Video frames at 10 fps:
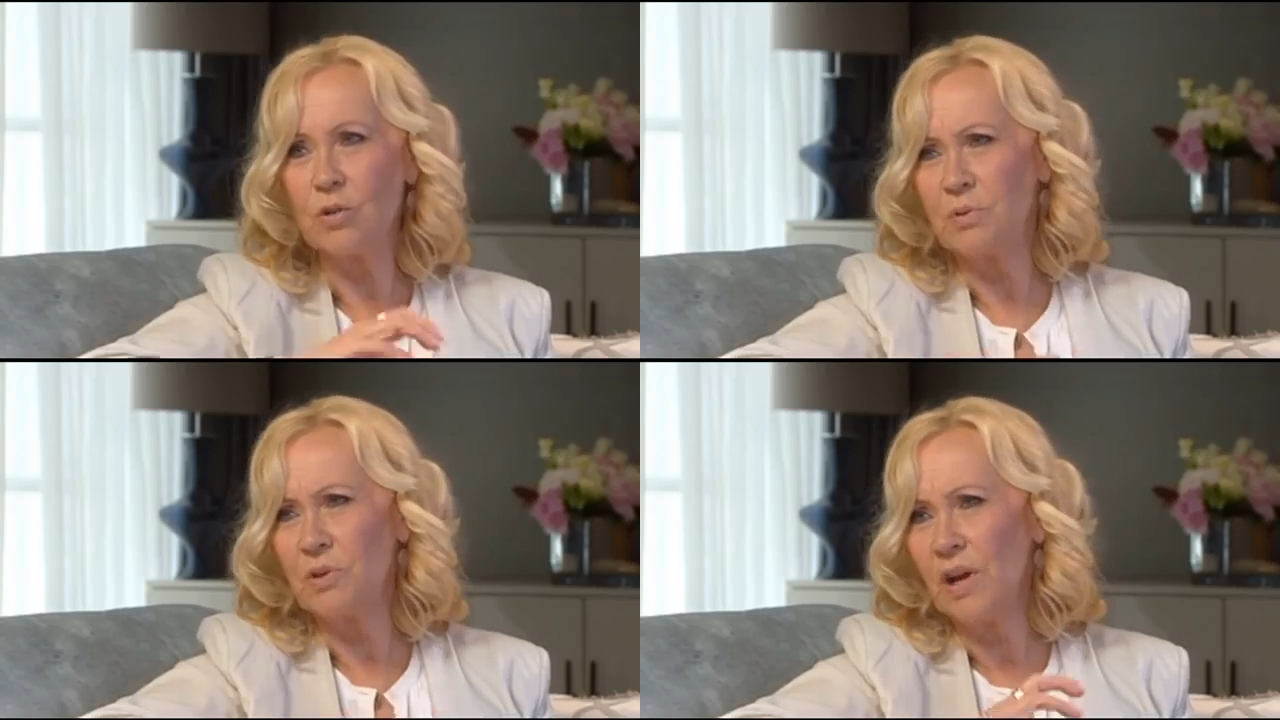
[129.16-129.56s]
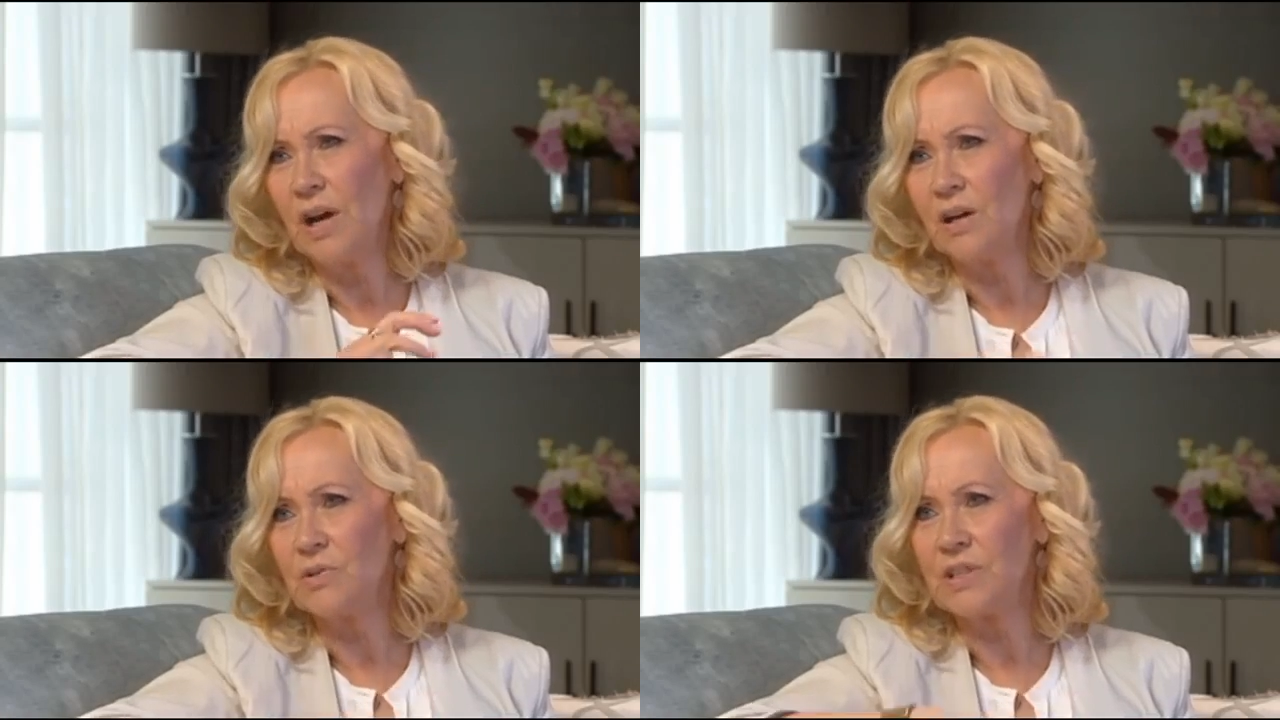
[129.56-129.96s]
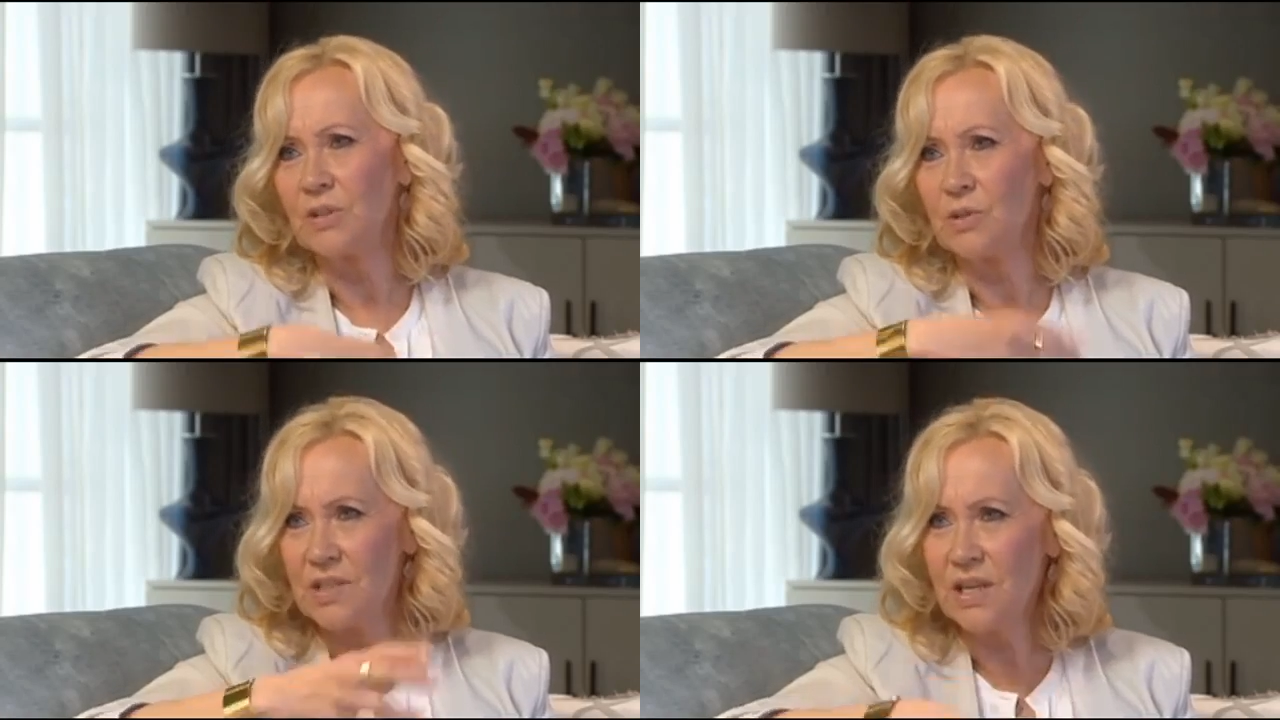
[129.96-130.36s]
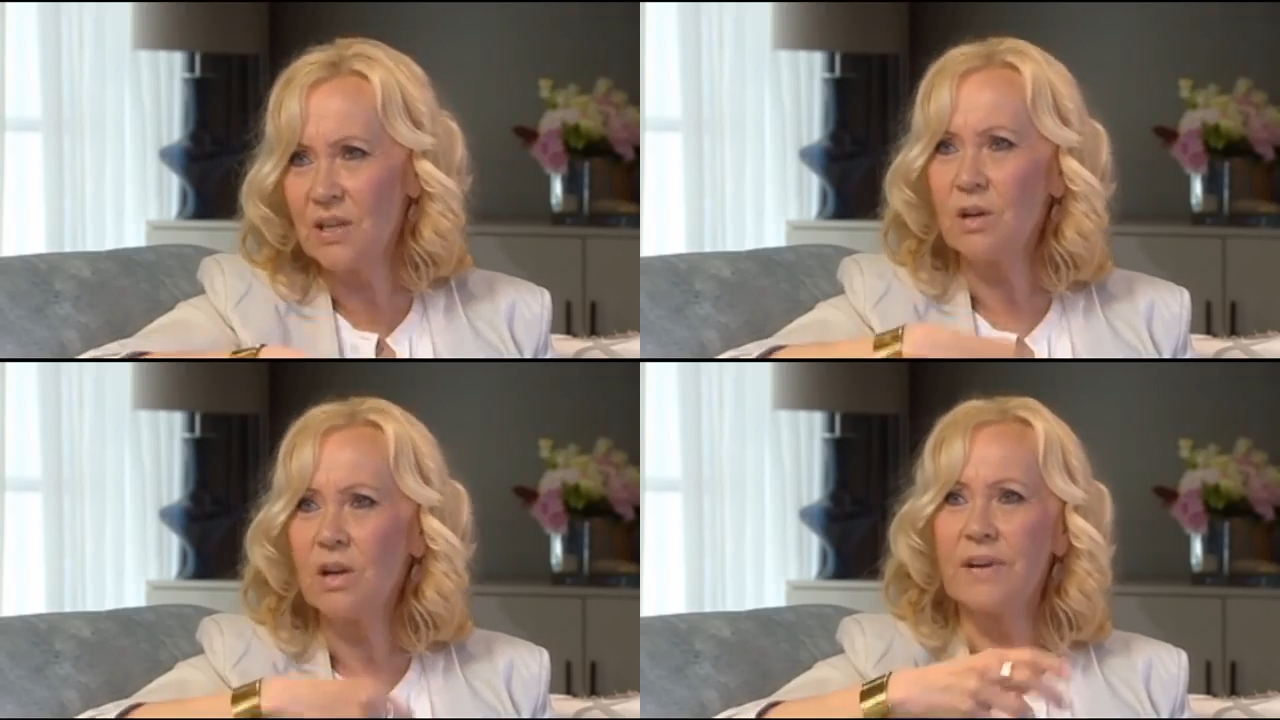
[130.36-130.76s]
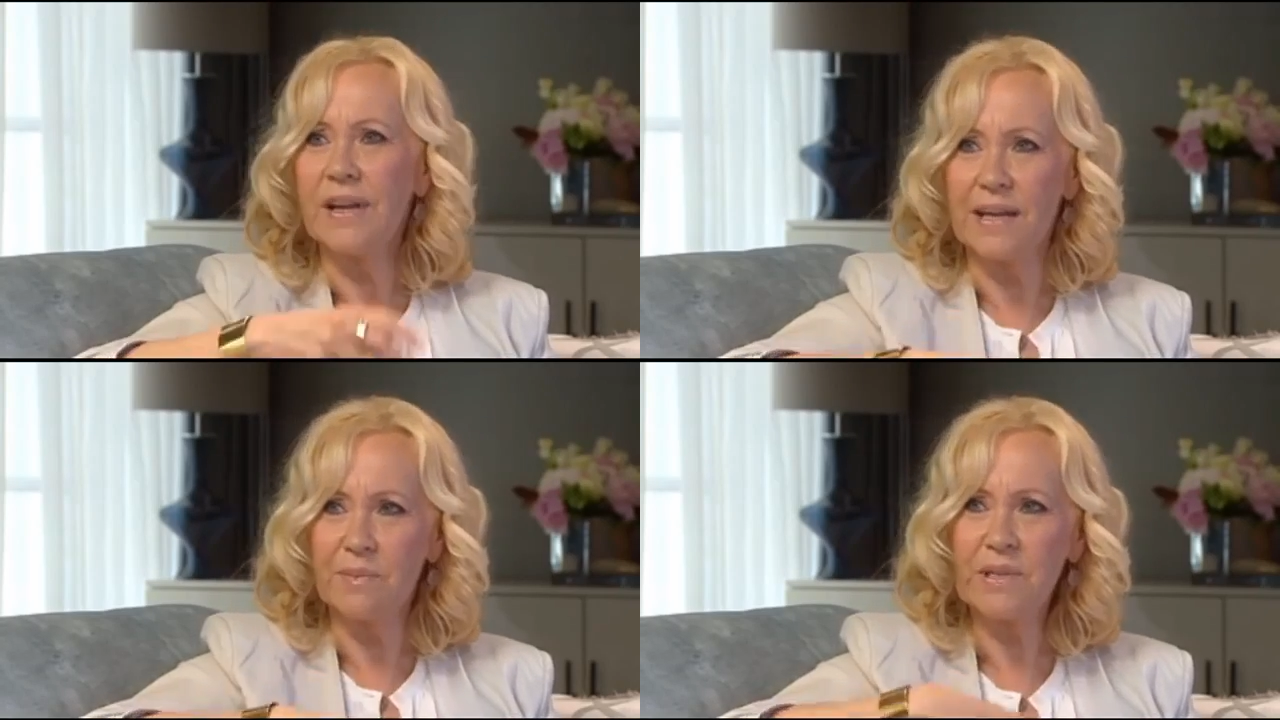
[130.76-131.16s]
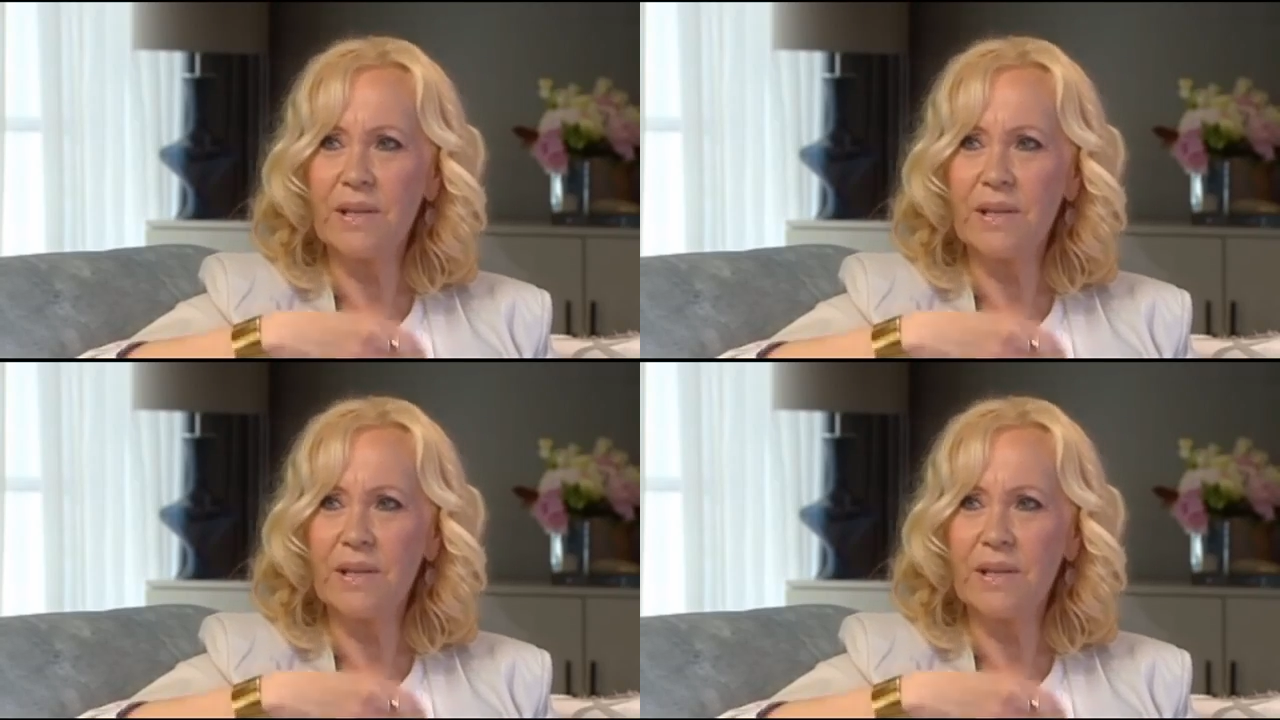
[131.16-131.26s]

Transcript: pronounce and to say all our names.